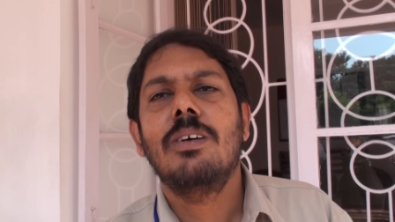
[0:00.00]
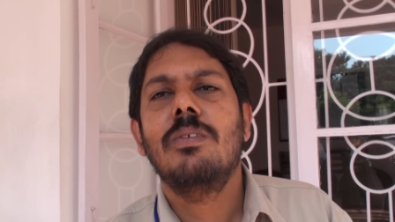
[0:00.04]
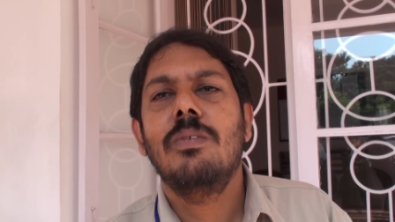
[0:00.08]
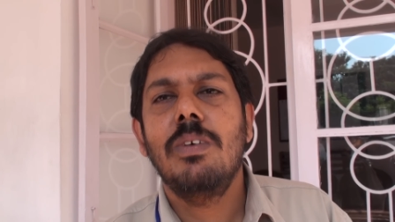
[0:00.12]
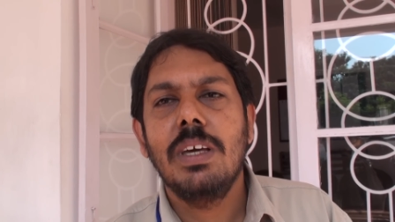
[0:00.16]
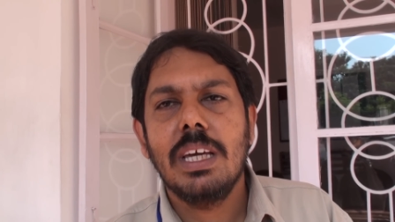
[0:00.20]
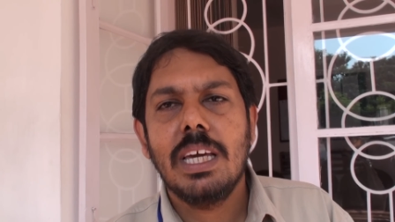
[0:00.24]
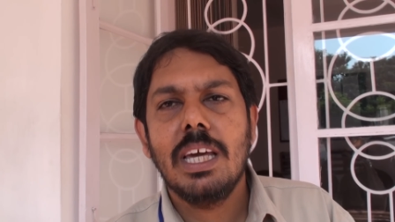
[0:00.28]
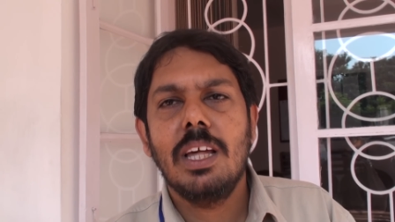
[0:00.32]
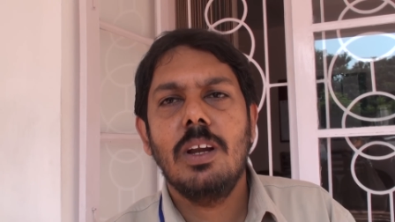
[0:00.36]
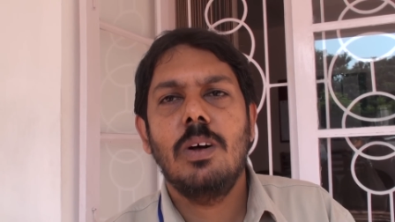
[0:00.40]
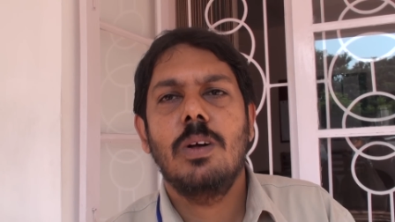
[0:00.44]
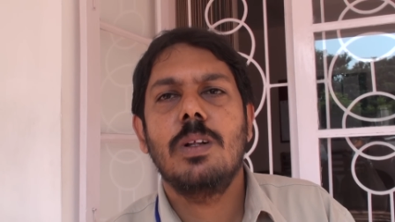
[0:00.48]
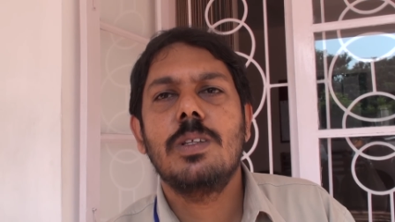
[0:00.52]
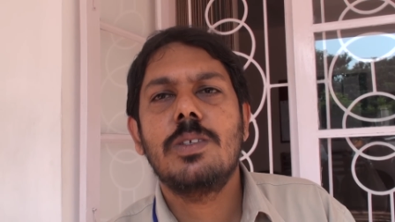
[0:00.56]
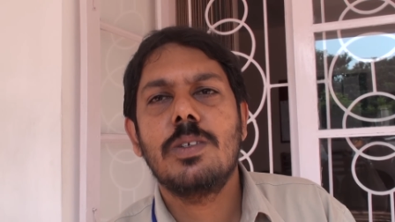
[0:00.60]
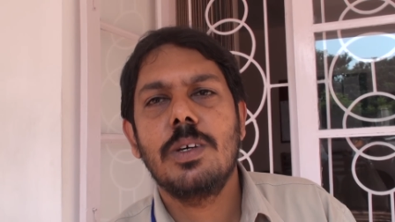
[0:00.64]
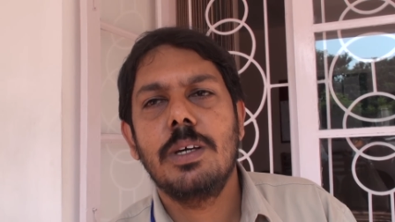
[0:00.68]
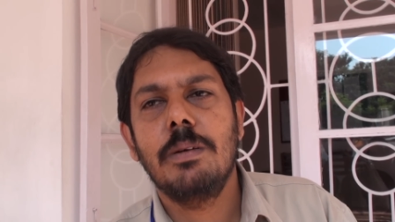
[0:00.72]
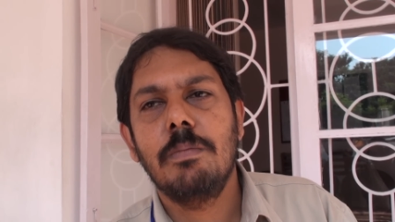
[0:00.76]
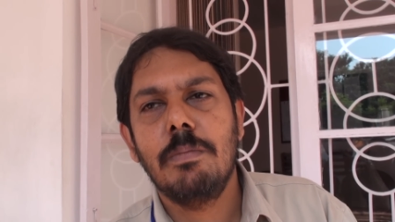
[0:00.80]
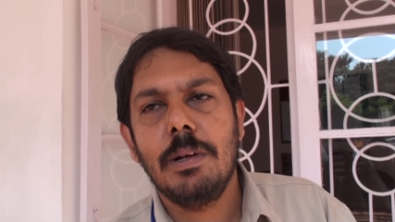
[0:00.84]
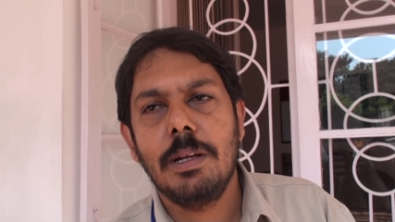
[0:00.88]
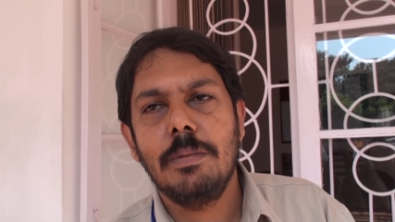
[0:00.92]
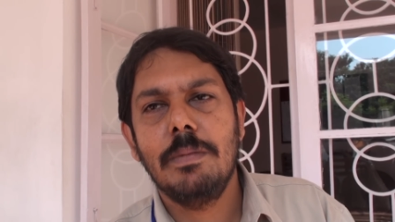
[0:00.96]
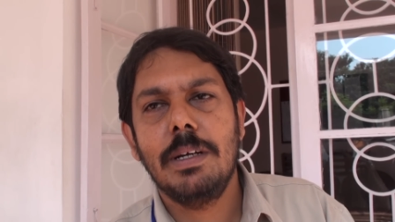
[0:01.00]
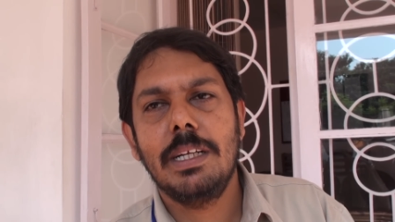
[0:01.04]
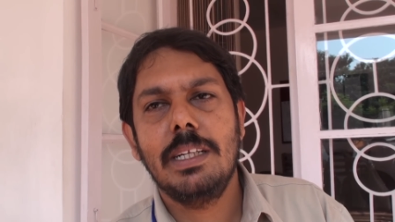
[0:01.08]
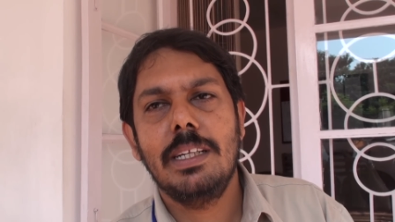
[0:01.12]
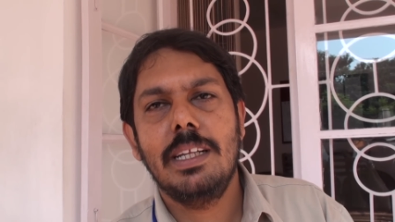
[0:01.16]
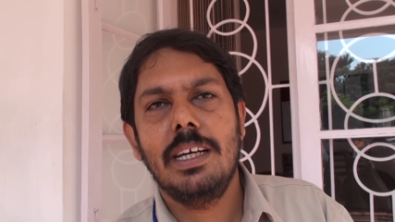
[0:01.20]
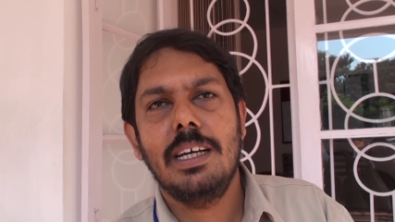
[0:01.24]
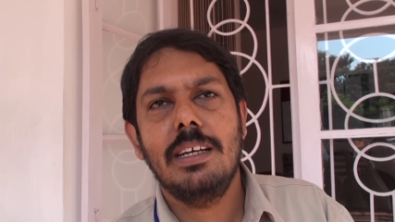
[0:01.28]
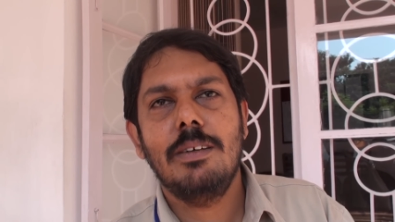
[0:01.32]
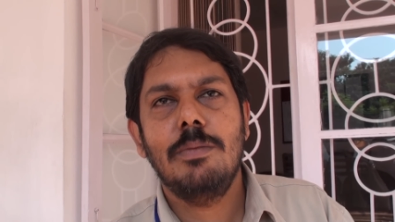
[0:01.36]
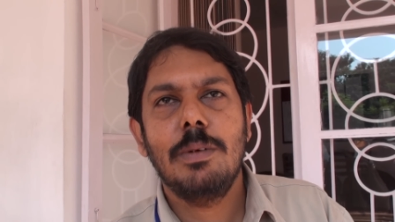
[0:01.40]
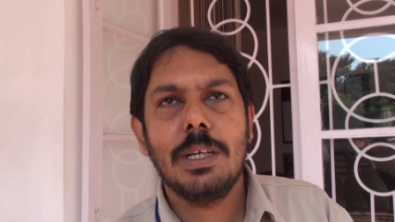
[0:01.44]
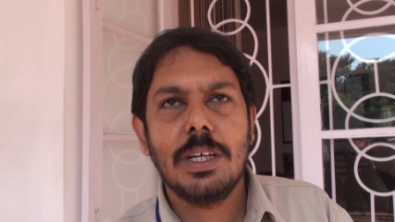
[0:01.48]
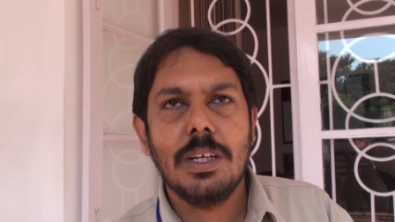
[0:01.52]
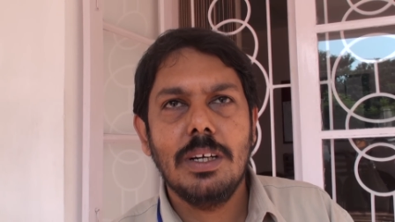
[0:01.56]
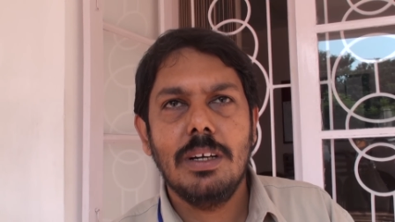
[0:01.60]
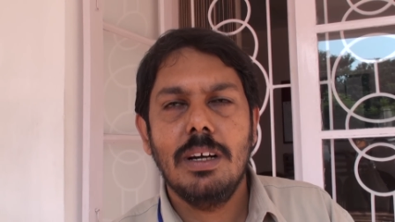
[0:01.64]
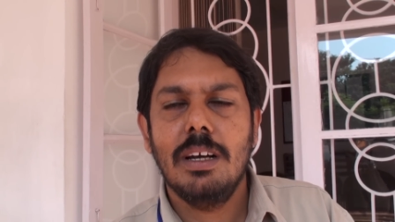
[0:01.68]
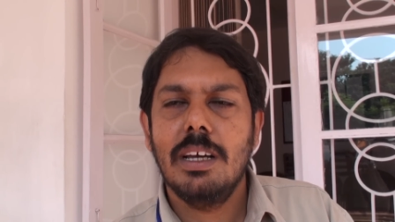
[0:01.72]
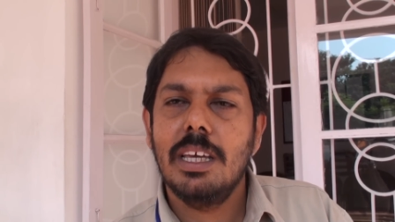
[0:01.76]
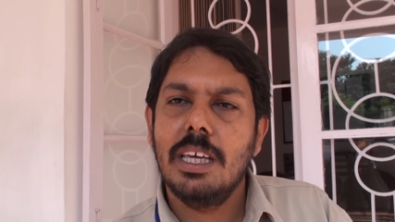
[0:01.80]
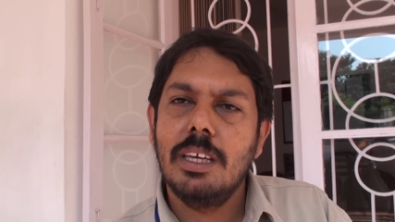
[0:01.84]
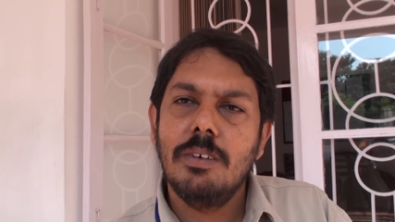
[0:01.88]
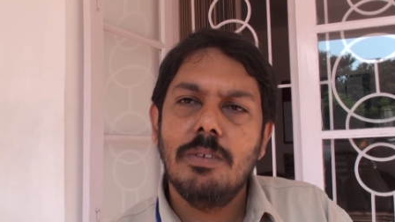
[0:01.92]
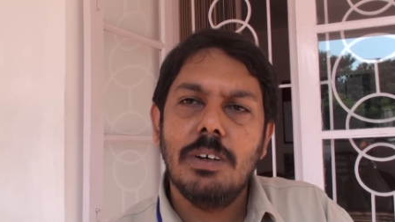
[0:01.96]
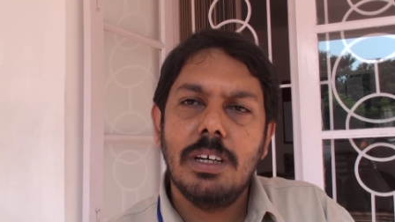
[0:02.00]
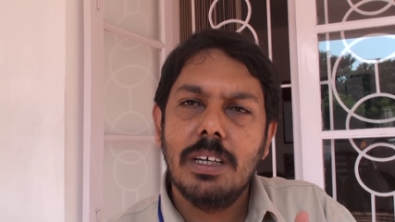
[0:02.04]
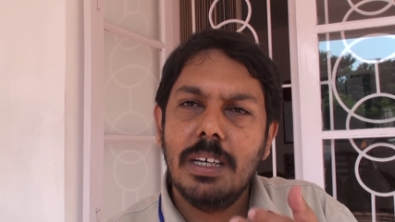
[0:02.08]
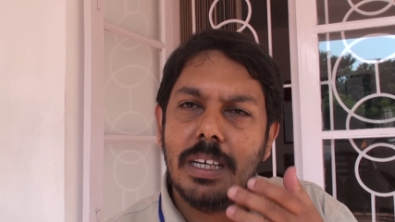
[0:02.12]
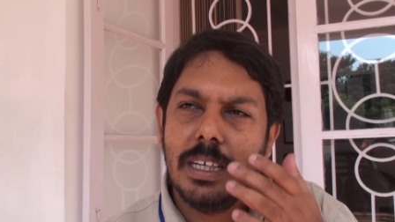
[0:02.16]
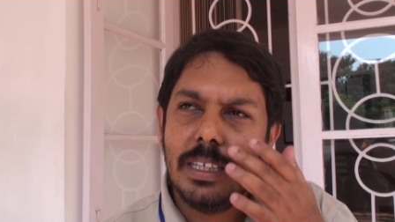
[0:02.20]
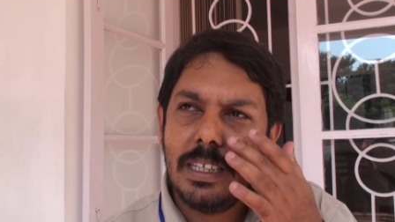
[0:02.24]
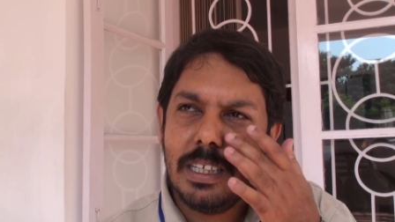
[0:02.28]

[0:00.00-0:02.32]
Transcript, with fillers: we can also implement that because even